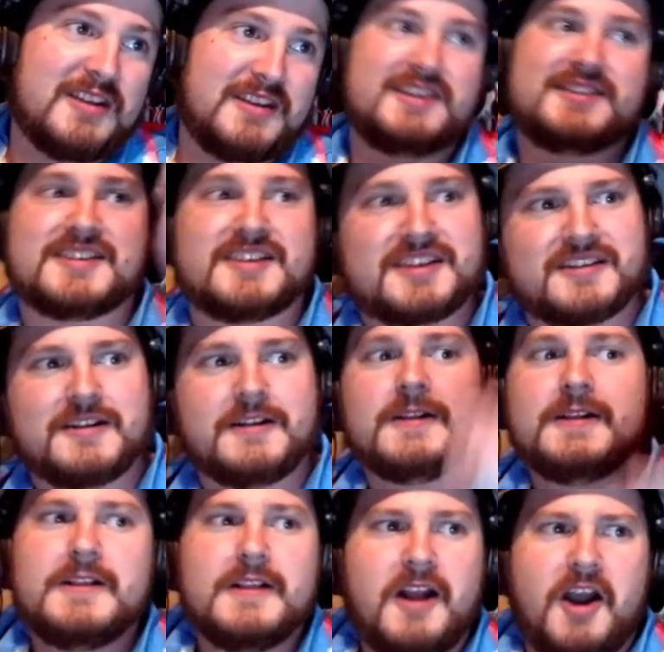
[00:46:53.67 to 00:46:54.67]
and it's like,
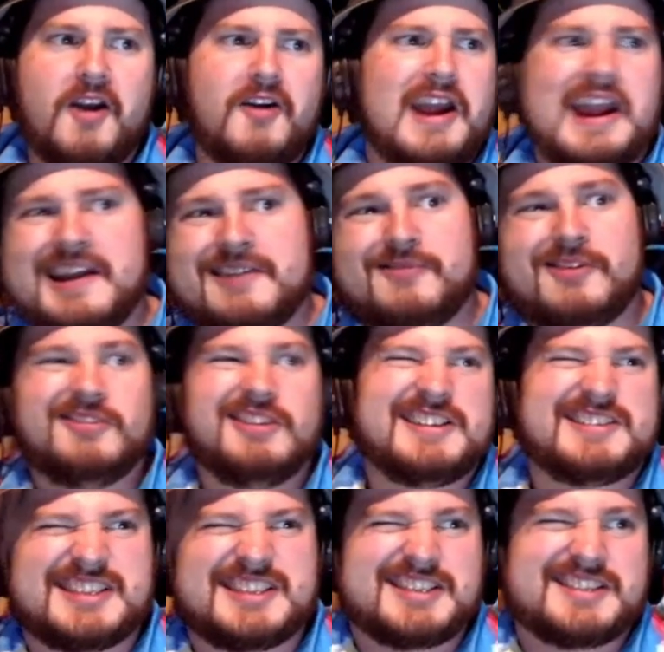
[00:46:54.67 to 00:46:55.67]
alright, well,
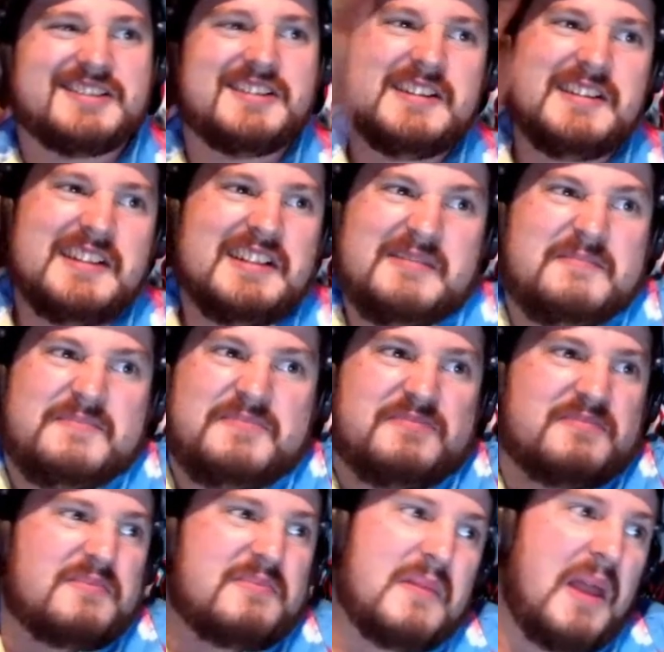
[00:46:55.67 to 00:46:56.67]
that's...
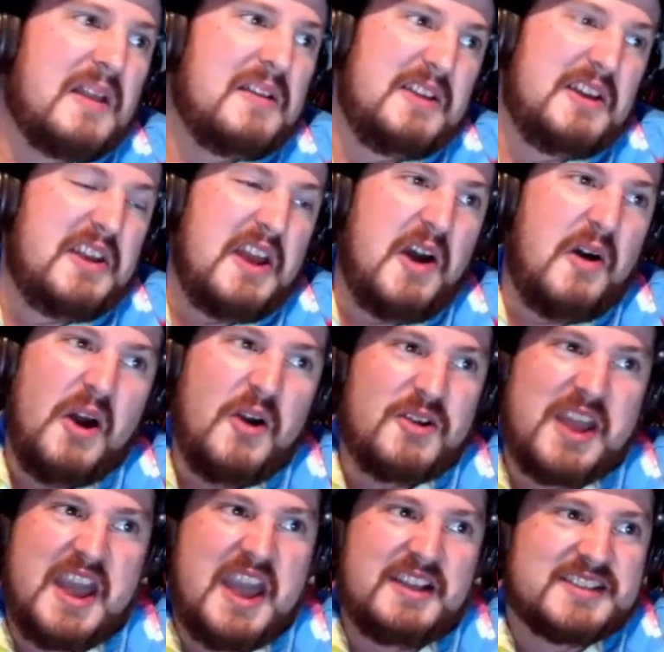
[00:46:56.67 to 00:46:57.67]
You know,
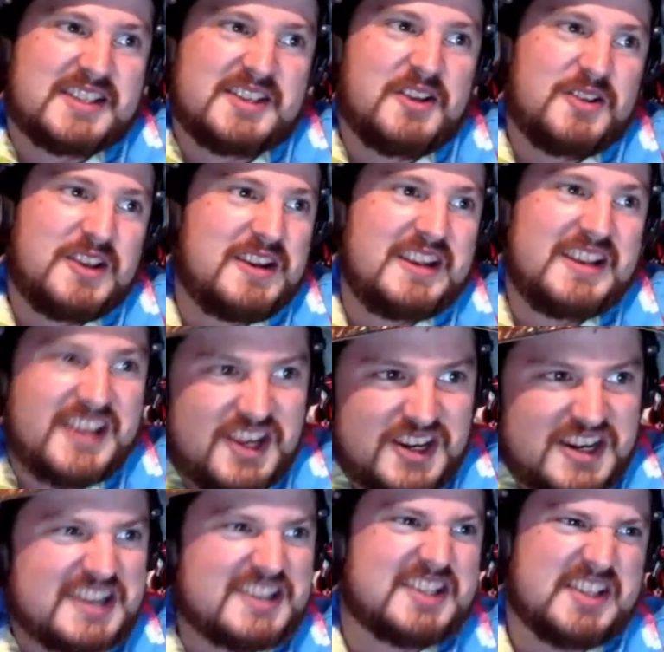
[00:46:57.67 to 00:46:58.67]
okay, so you, you
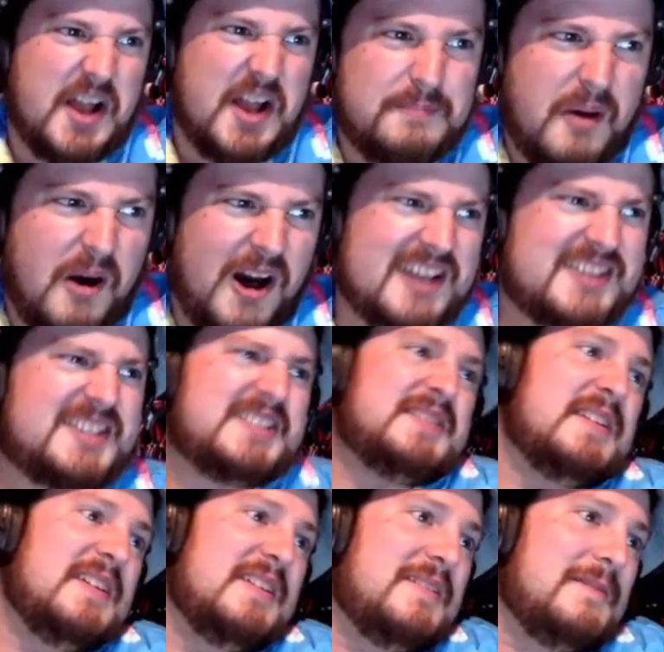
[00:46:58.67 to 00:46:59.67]
need a sub-boss.
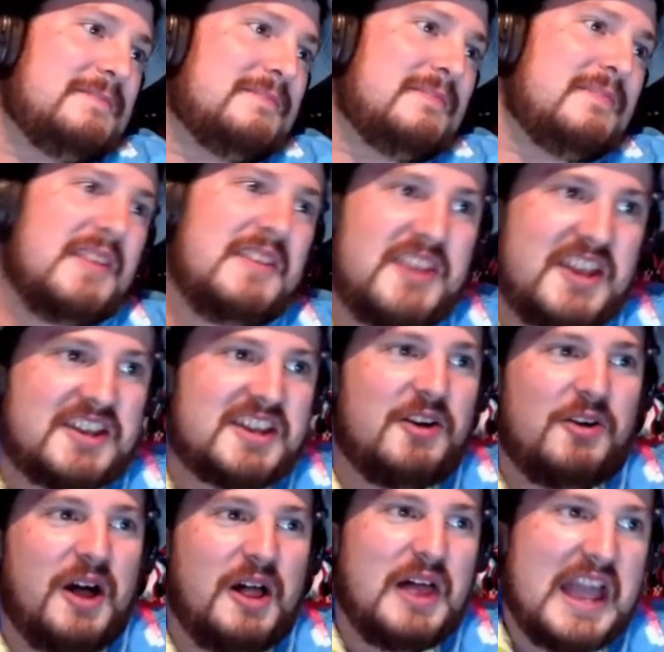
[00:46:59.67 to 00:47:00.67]
You
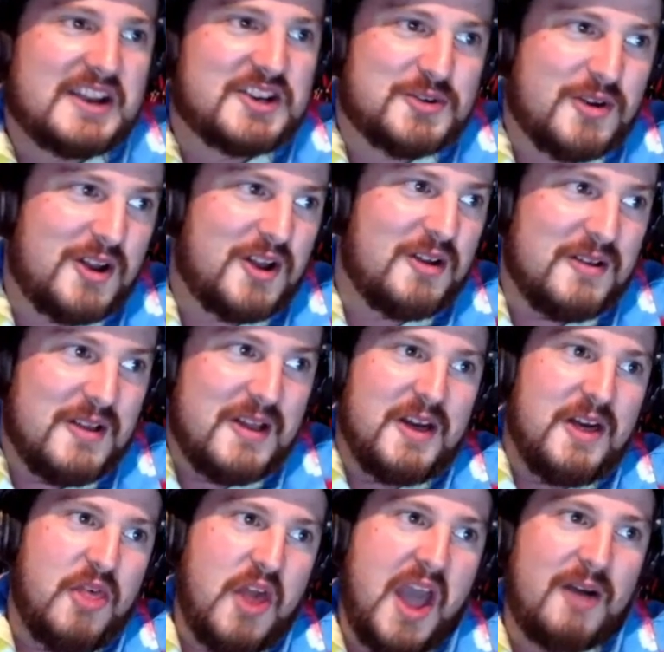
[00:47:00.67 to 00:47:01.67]
kill Elektra.
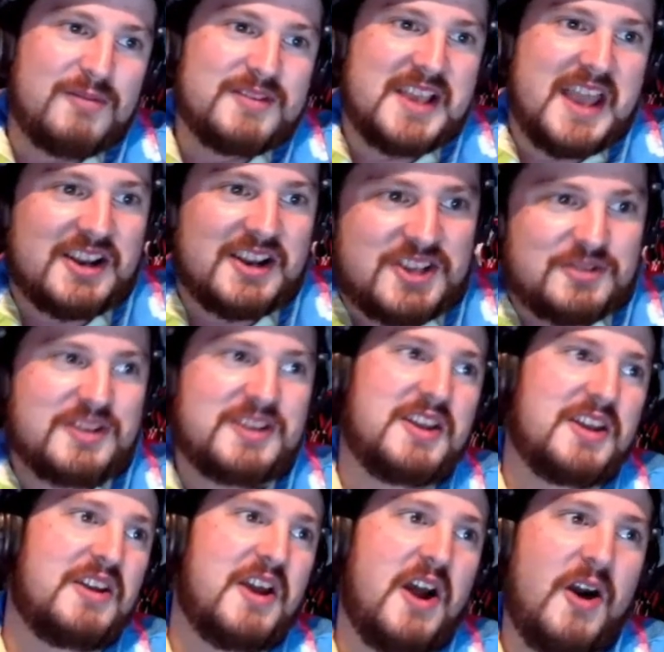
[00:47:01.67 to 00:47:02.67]
That was actually,
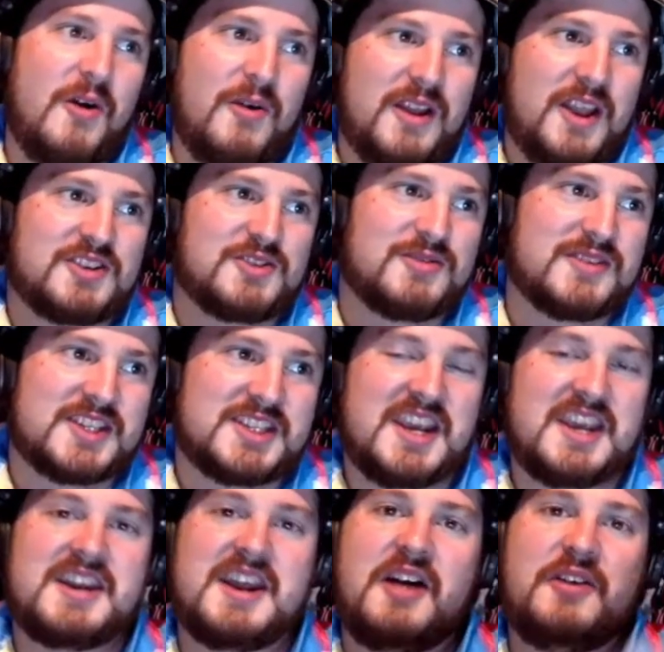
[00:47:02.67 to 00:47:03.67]
you know,
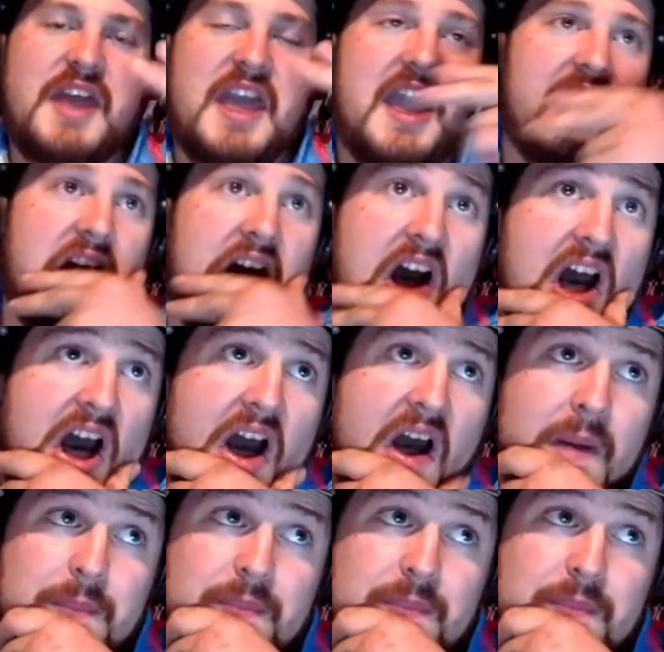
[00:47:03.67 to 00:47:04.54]
interesting. And then, uh...